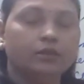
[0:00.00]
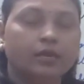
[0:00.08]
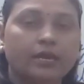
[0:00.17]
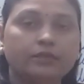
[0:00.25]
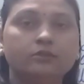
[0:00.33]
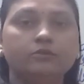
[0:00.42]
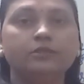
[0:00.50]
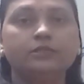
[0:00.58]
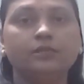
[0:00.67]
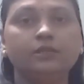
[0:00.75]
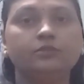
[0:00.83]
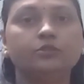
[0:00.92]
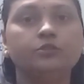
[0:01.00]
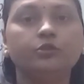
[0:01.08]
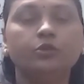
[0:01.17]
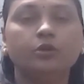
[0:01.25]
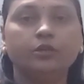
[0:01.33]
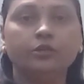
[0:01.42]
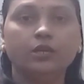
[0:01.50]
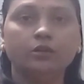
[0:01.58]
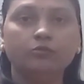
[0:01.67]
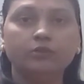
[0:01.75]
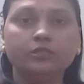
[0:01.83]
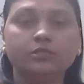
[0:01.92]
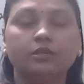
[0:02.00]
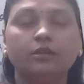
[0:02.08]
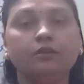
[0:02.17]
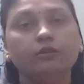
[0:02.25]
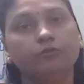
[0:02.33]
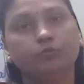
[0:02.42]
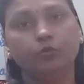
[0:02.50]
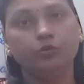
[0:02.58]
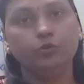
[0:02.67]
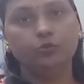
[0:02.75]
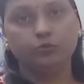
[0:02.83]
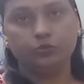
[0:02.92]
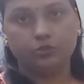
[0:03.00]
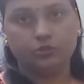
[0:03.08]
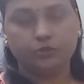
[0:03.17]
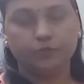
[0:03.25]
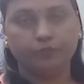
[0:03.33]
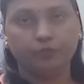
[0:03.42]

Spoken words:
As a result, young ones are produced.